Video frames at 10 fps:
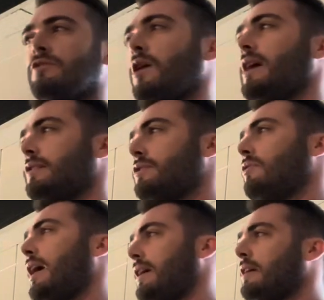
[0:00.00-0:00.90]
right? So
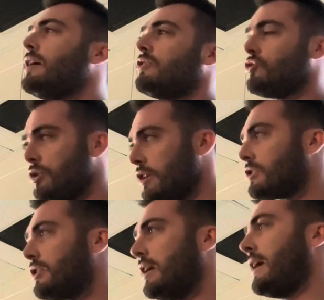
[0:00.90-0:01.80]
like
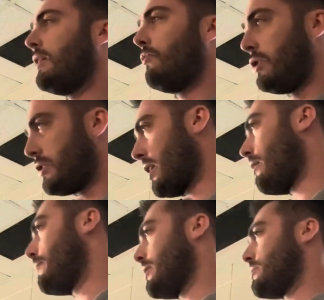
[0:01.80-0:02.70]
traditionally, when you set
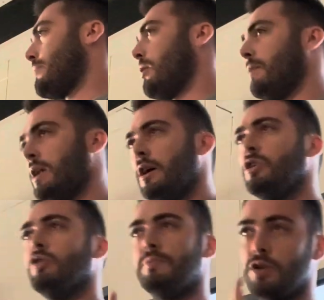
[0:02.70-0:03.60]
up an experiment,
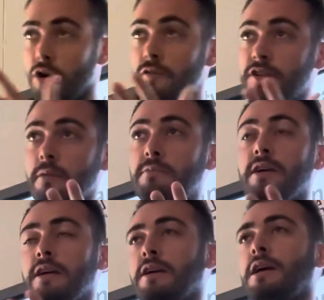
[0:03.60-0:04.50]
you observe
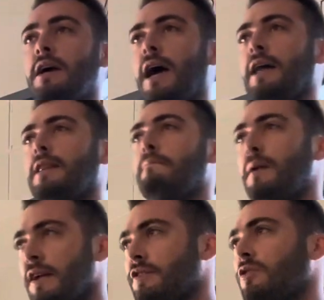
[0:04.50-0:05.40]
something and then
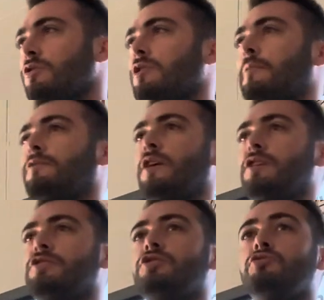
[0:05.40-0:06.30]
based on those
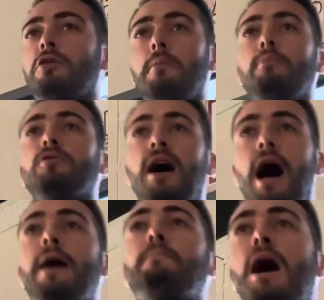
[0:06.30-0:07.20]
observations, you come up with a
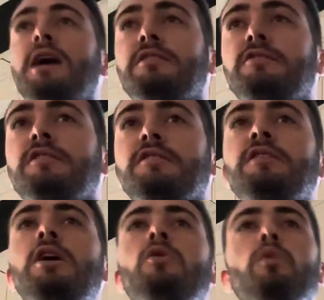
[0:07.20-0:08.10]
hypothesis,
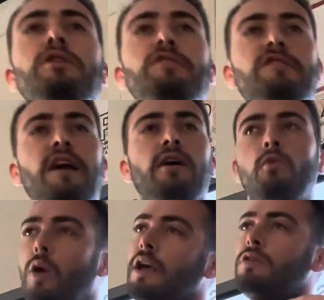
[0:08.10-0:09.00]
which is like
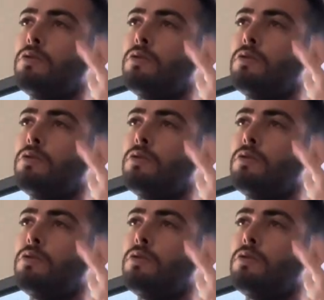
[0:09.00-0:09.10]
what you